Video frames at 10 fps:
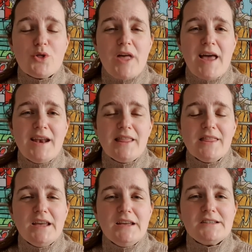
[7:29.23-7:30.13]
then
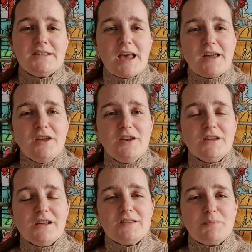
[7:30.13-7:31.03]
the
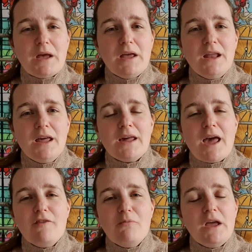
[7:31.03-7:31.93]
second spin
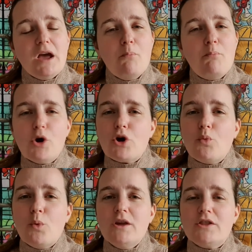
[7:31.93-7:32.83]
gave me a book
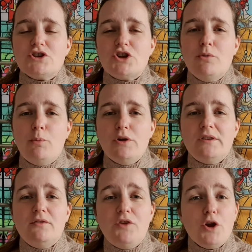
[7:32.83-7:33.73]
with two
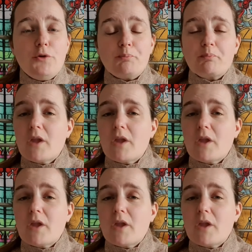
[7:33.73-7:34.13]
points of view.